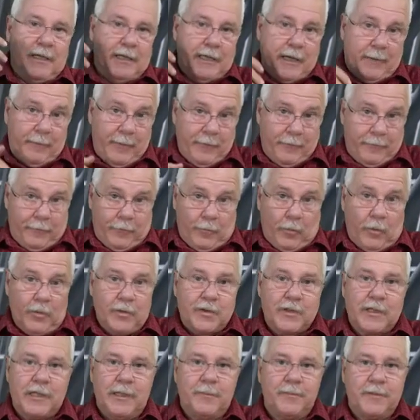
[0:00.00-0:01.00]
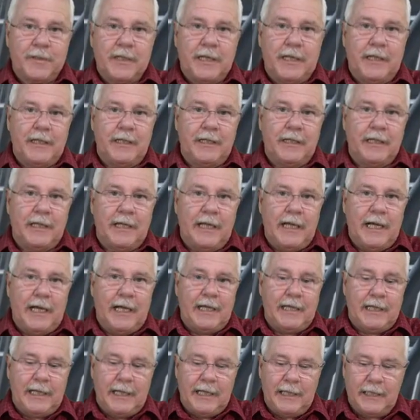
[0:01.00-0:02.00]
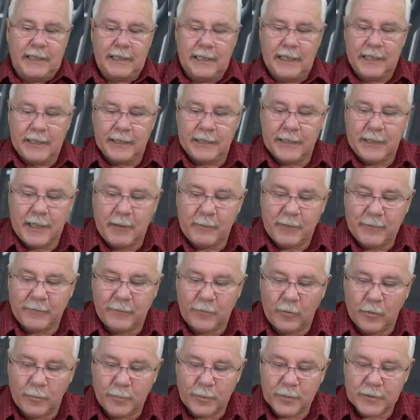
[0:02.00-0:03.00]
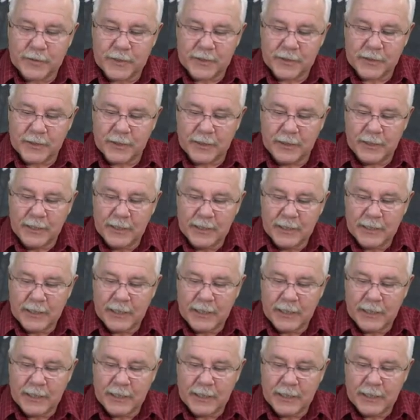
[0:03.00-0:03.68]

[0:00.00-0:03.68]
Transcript: number 4 slips in the number 4 position,